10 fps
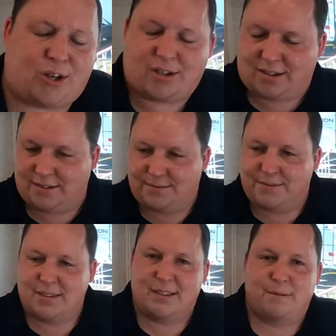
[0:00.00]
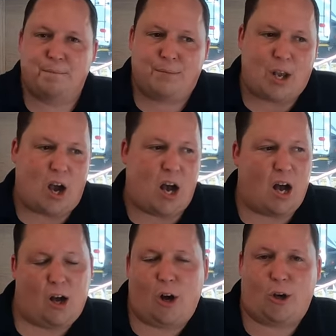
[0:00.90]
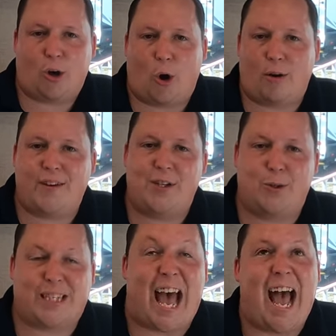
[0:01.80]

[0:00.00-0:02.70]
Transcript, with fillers: heard? What? Uh, on RV News.